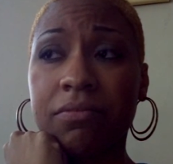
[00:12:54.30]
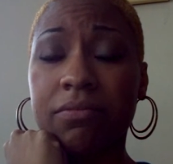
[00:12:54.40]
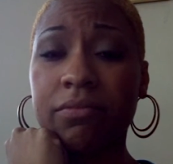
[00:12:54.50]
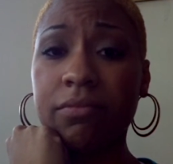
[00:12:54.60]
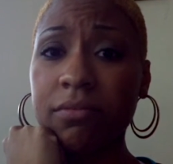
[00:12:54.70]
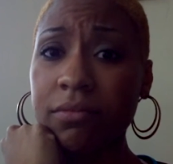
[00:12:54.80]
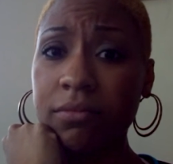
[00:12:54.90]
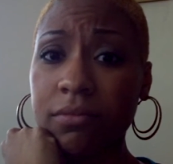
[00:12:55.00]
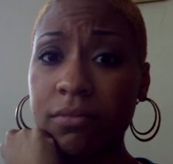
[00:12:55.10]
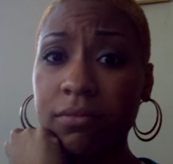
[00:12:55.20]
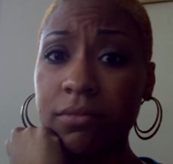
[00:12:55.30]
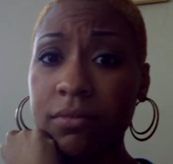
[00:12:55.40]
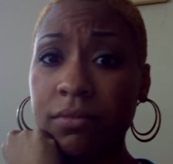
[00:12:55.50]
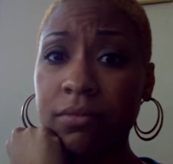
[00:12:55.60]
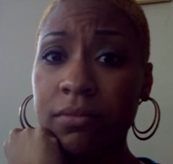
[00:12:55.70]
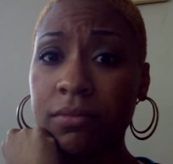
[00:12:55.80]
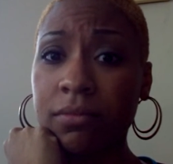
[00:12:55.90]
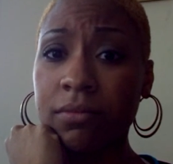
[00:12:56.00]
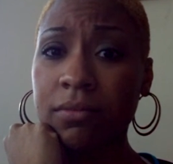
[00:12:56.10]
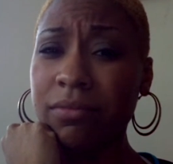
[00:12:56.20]
Hmm?
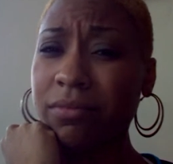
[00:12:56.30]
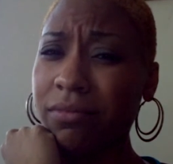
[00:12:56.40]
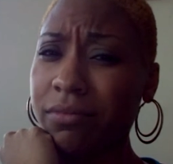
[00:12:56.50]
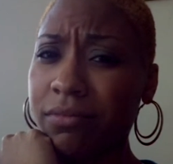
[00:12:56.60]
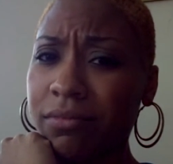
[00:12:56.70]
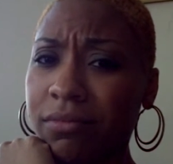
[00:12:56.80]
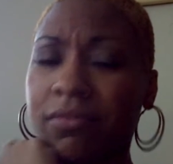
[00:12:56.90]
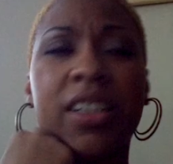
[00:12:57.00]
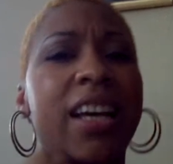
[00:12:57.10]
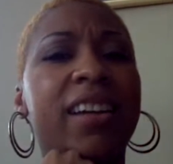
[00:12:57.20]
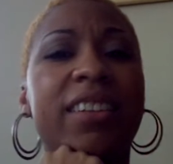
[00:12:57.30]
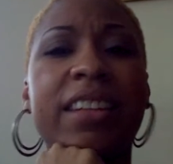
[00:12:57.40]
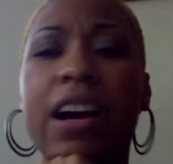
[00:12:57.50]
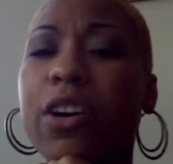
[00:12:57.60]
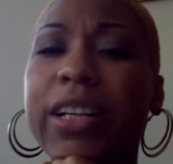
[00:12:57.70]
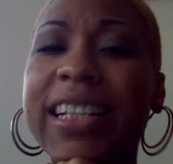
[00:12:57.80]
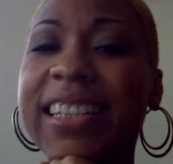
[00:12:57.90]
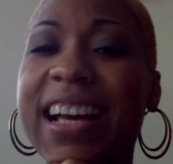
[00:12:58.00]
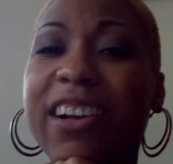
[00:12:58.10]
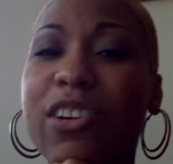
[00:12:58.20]
Hmm? no, that's
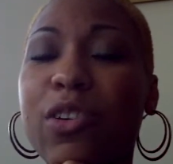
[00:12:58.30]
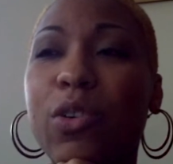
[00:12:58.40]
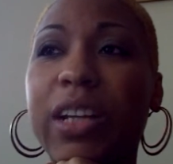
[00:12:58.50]
not cool.